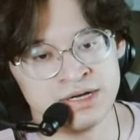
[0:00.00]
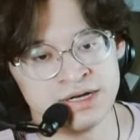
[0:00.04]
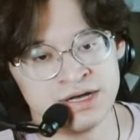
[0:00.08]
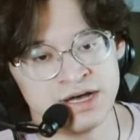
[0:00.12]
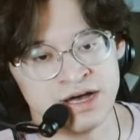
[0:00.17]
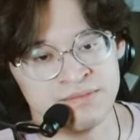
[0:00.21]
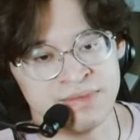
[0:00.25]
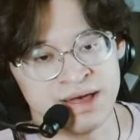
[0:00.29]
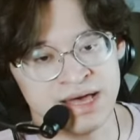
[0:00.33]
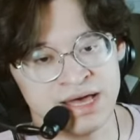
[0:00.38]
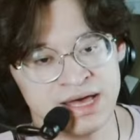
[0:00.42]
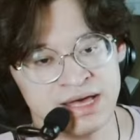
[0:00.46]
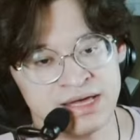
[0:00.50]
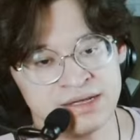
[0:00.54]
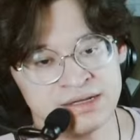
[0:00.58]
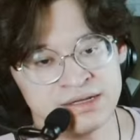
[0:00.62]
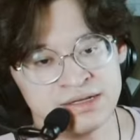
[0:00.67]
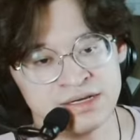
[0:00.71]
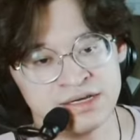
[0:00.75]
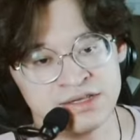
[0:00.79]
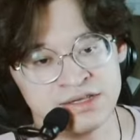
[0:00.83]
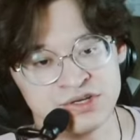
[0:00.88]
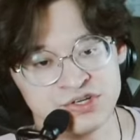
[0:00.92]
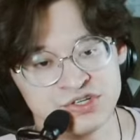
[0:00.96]
A man
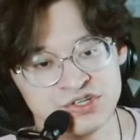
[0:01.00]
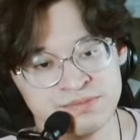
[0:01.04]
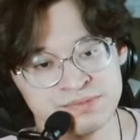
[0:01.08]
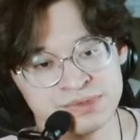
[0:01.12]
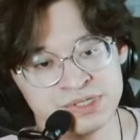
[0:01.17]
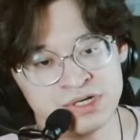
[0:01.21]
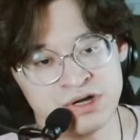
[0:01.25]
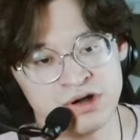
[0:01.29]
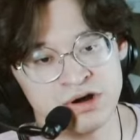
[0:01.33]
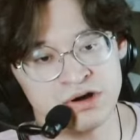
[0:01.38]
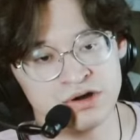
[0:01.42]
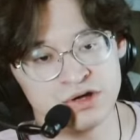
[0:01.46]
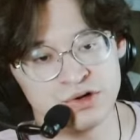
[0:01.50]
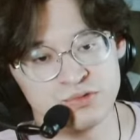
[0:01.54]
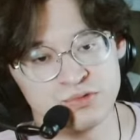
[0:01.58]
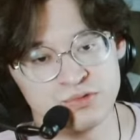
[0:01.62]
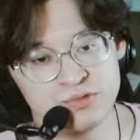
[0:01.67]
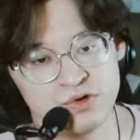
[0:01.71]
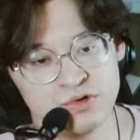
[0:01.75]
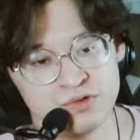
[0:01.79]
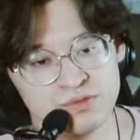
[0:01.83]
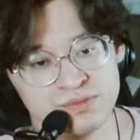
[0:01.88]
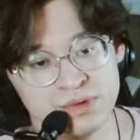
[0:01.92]
in the ship's cargo